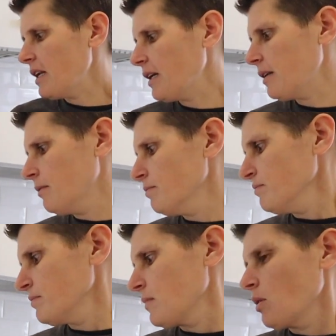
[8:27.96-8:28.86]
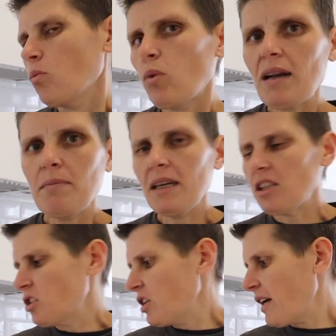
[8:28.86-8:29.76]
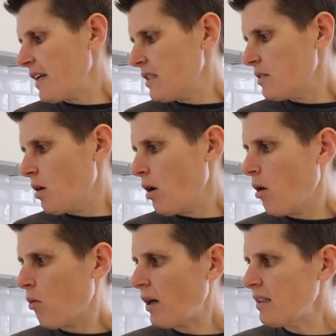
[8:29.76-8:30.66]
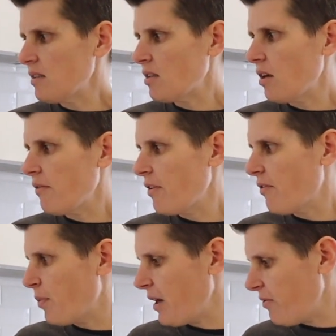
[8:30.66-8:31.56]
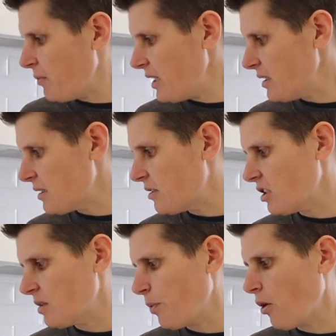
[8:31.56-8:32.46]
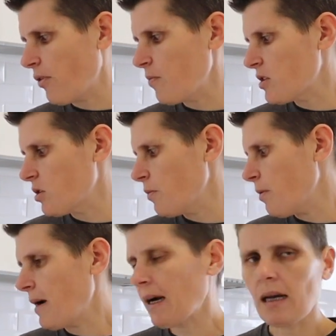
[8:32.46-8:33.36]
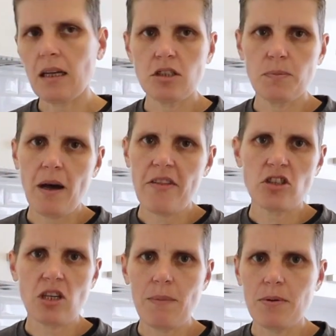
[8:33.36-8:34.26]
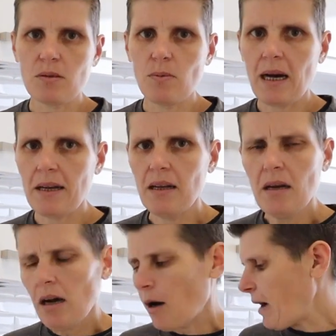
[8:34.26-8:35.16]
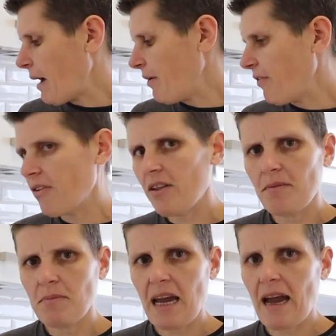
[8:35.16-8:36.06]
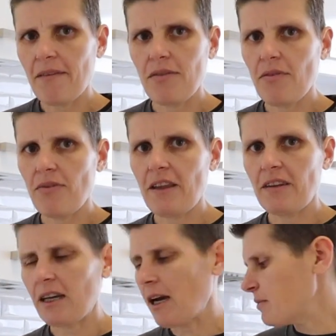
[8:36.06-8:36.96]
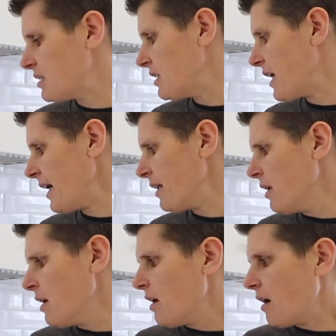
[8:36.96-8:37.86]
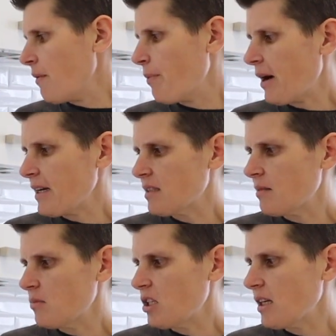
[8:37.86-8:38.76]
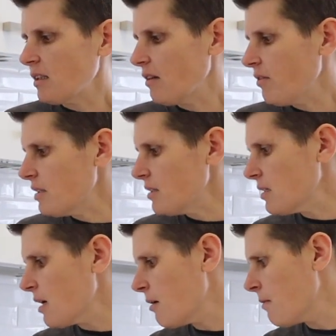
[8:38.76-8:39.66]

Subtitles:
it, one mixture is 1 serve of beef mince, just bought from the supermarket. I just buy the cheapest one. I'm happy to have the fat that comes in that. I buy some chicken livers,